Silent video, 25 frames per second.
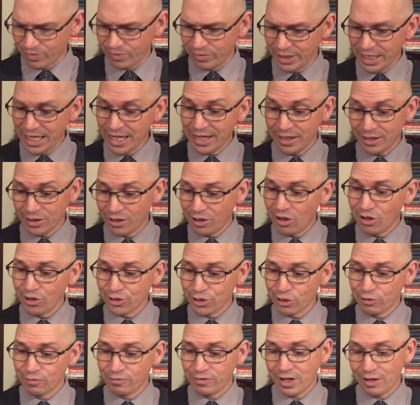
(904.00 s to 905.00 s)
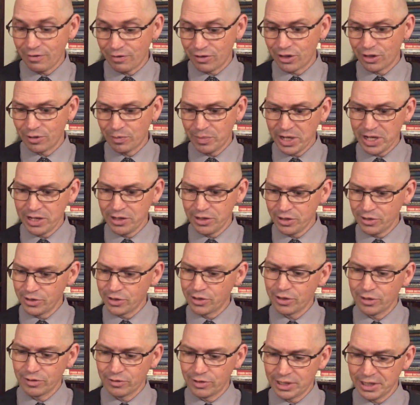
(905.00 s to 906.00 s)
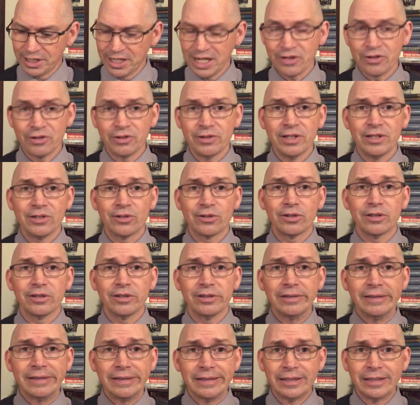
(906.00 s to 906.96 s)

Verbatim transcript: yeah, also 500 pages. So together these are,